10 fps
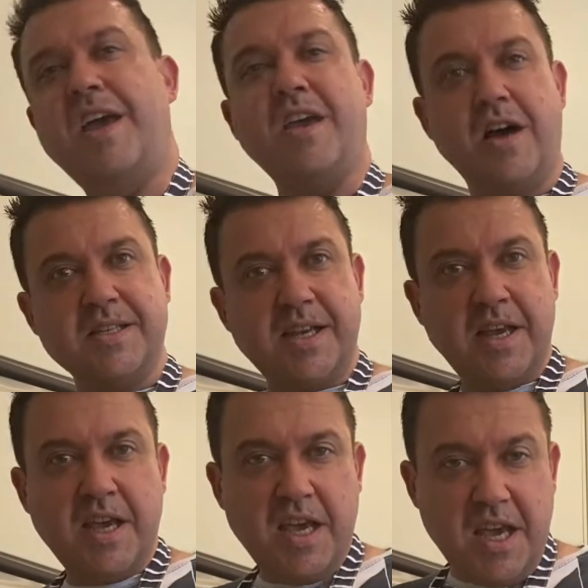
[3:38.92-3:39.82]
guys.
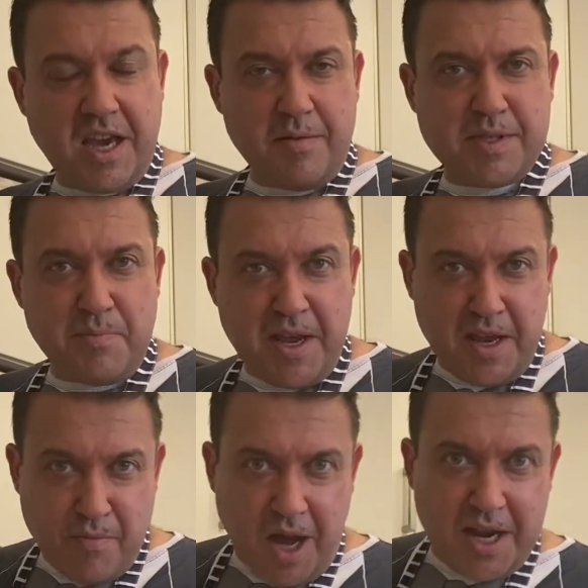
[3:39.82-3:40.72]
Here comes the bit
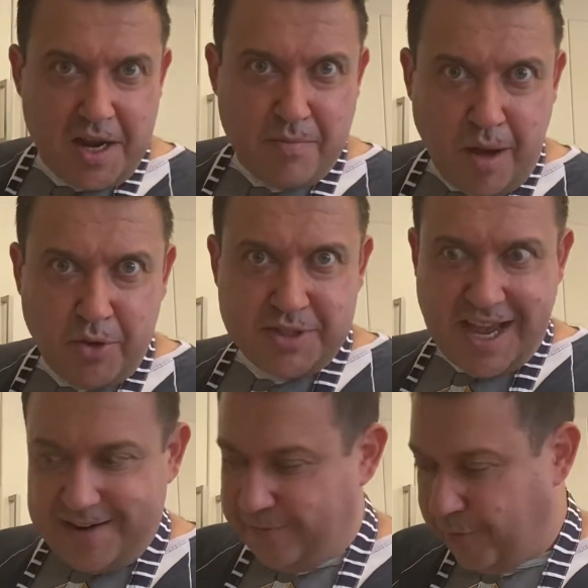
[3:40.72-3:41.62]
you might need mum or
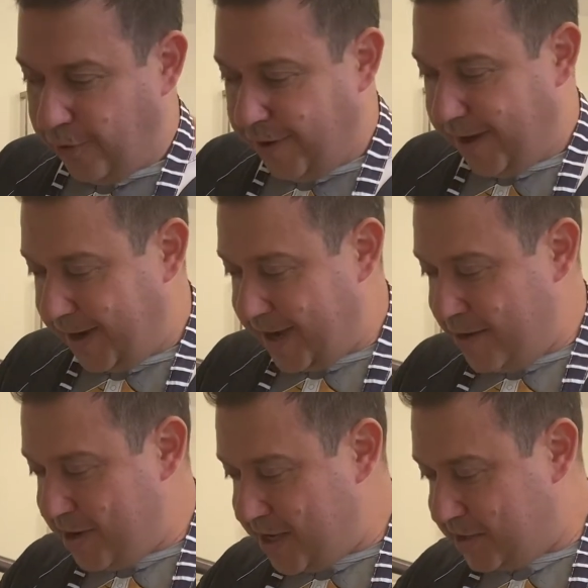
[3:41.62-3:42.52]
dad for. Okay,
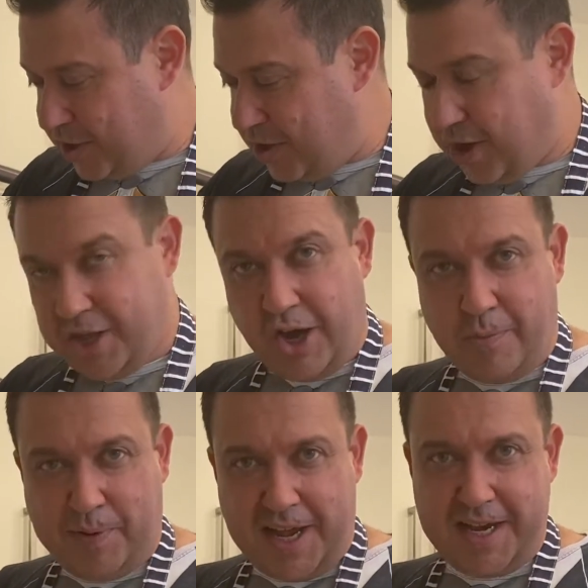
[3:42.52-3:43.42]
we're going to turn on the hot plate.